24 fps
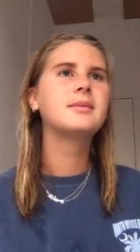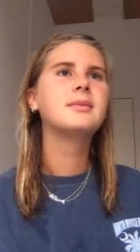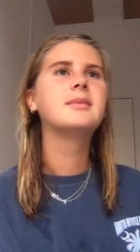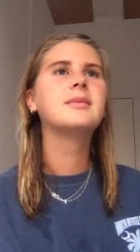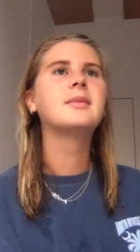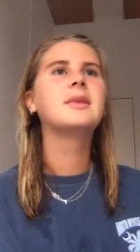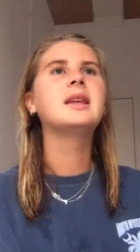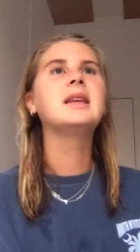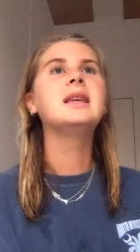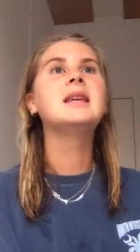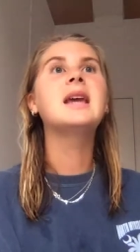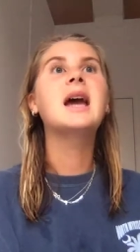
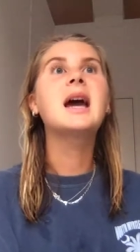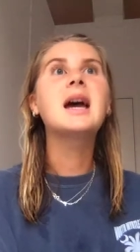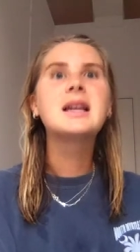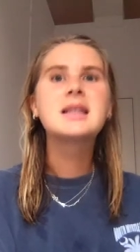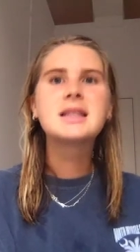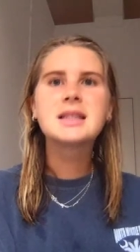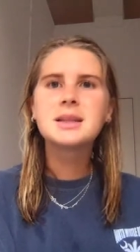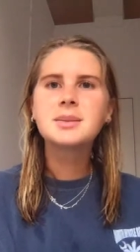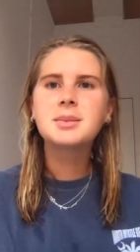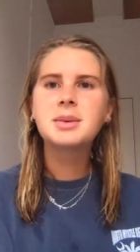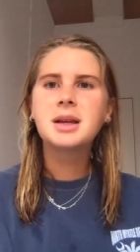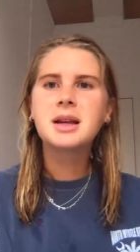
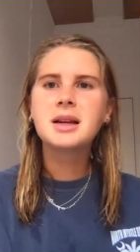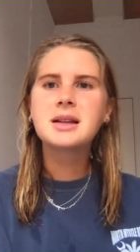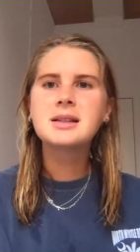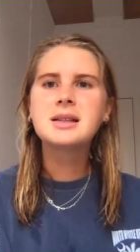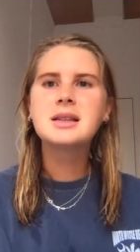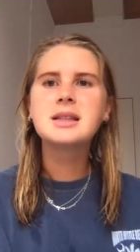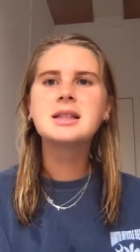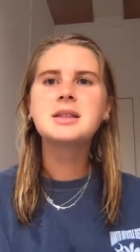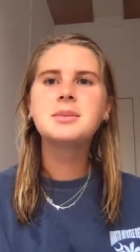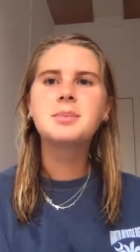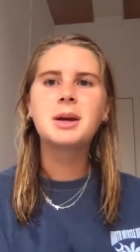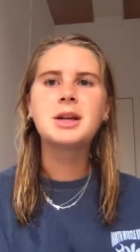Yes, because
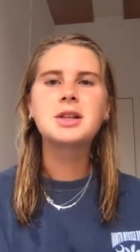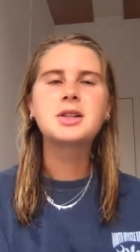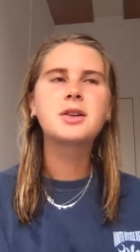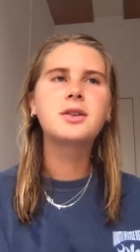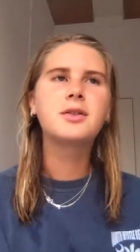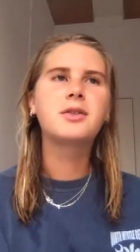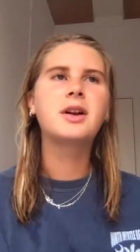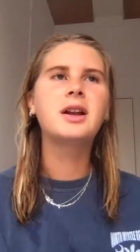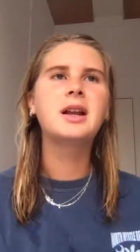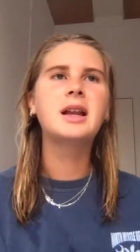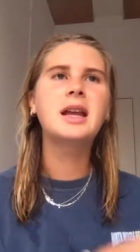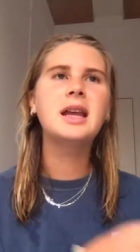his special
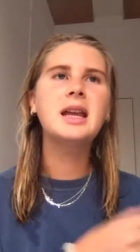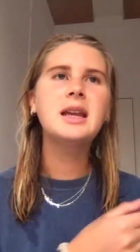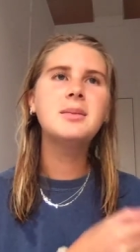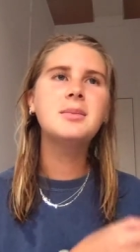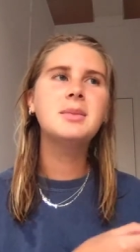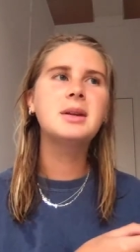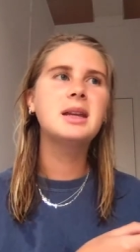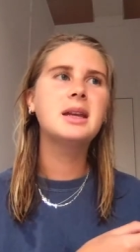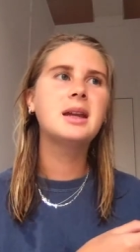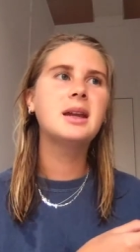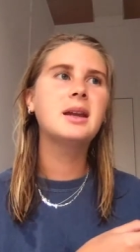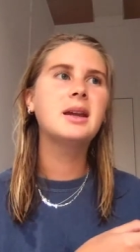friend
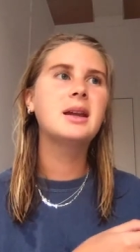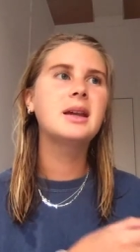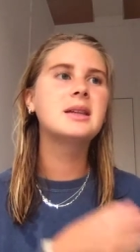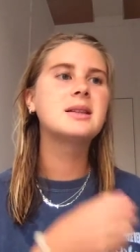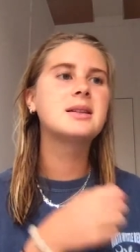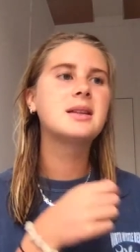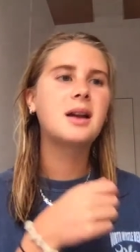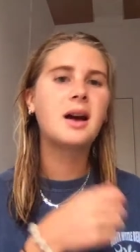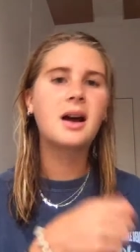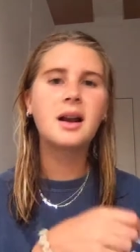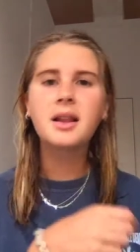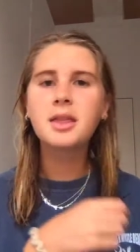Amy is
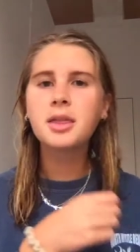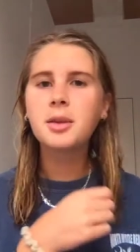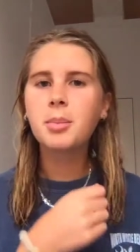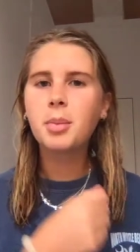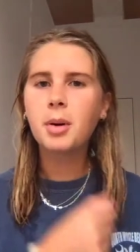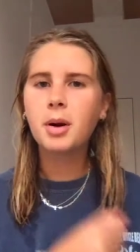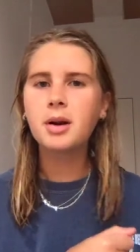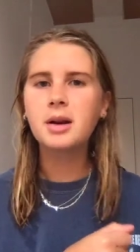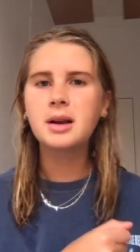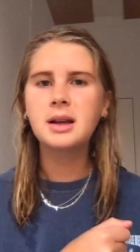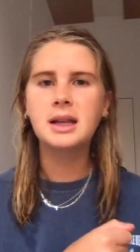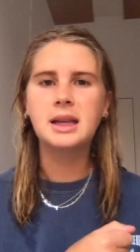not at the
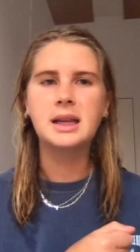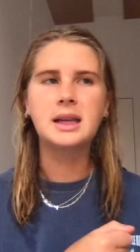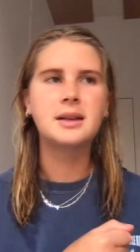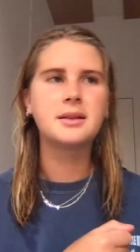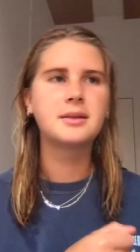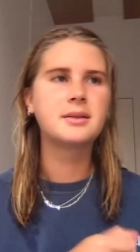party.